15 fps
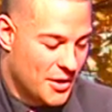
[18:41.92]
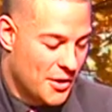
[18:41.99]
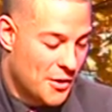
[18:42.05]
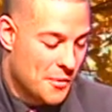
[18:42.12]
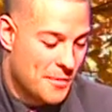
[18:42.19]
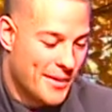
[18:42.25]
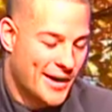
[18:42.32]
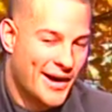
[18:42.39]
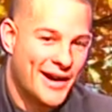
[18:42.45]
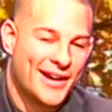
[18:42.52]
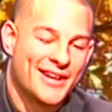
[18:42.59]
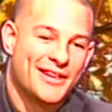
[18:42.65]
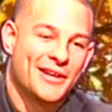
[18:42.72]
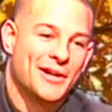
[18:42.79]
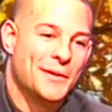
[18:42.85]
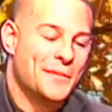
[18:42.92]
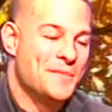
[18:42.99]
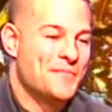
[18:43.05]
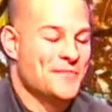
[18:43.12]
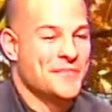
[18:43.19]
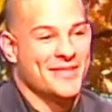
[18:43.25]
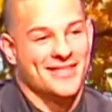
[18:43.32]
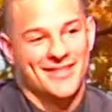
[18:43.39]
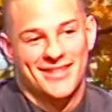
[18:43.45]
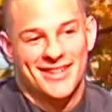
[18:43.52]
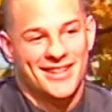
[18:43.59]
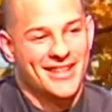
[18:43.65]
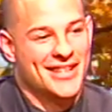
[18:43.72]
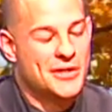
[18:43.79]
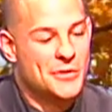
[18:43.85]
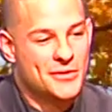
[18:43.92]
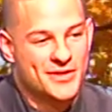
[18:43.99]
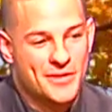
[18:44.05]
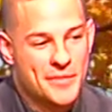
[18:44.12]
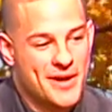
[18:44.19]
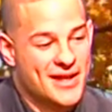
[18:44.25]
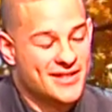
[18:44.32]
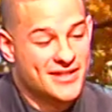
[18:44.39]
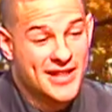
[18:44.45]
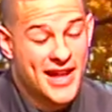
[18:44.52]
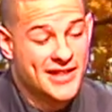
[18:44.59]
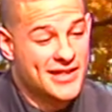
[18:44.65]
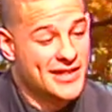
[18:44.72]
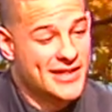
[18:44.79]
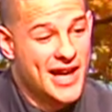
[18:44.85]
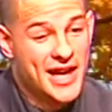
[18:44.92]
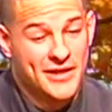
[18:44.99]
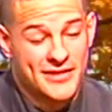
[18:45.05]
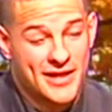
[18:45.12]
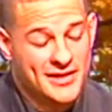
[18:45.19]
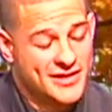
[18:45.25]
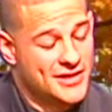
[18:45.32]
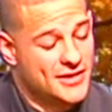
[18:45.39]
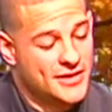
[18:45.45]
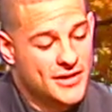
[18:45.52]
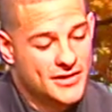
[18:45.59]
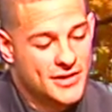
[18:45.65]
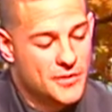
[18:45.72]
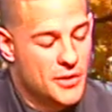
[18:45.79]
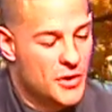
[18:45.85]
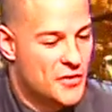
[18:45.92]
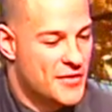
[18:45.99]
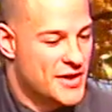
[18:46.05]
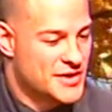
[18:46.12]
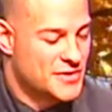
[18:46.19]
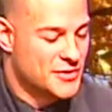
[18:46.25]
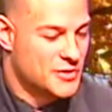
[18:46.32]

Oh my. It was amazing. The motivational